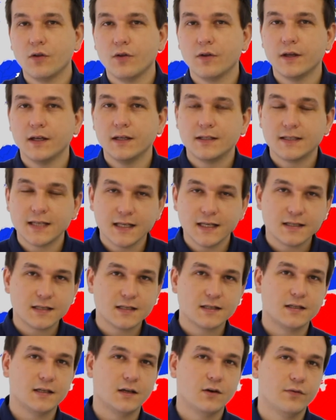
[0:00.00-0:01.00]
the
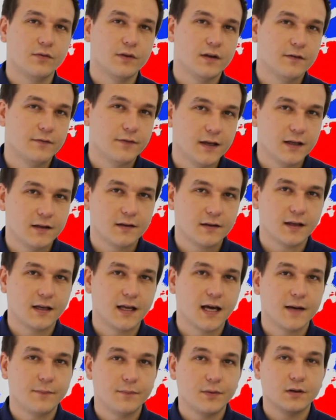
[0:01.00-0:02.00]
intensity of the event that
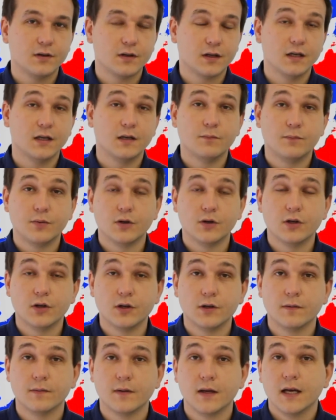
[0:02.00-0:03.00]
happened in
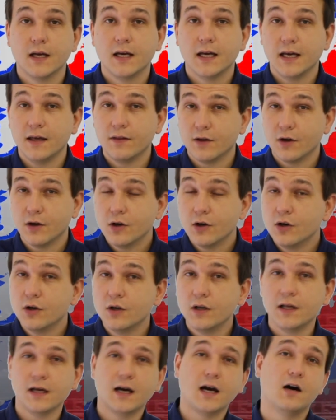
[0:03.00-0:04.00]
Berlin. In the
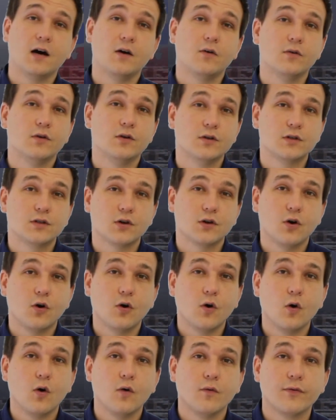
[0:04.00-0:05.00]
early hours
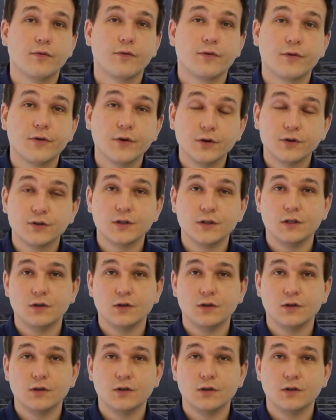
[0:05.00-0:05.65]
of thirteen